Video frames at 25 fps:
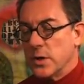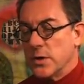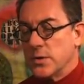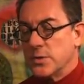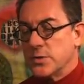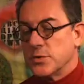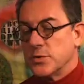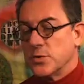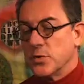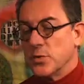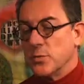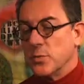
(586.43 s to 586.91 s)

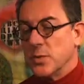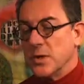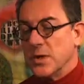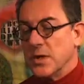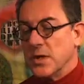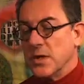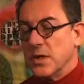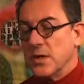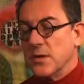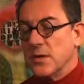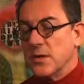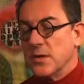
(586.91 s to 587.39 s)
stood
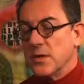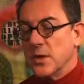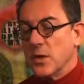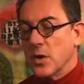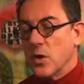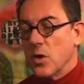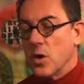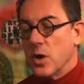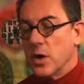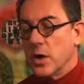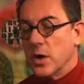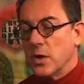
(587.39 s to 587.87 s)
beneath the
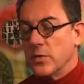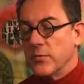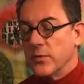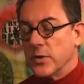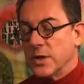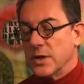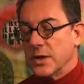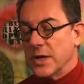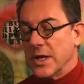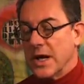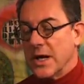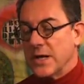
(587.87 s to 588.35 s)
arc of a
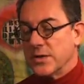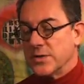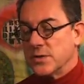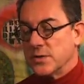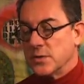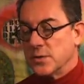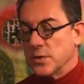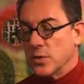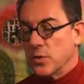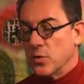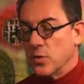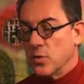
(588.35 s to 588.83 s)
glass
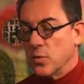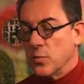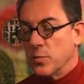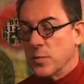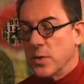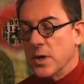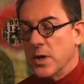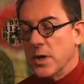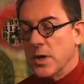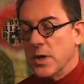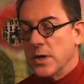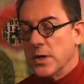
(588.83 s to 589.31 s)
dome
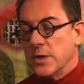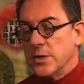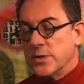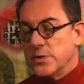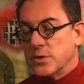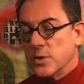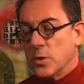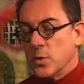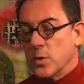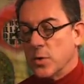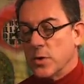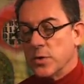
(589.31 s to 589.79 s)

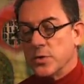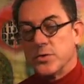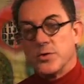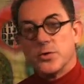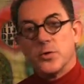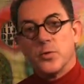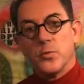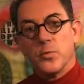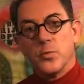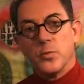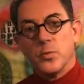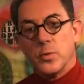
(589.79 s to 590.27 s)
so her
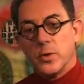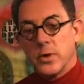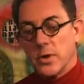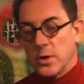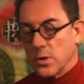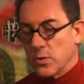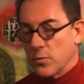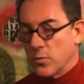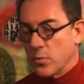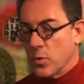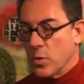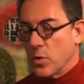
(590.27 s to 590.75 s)

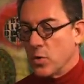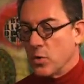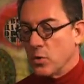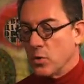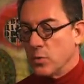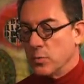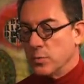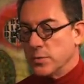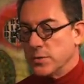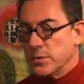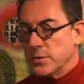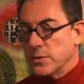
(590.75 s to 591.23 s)
cerulean
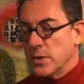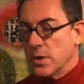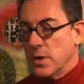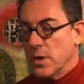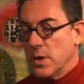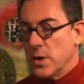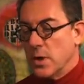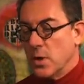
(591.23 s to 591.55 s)
robes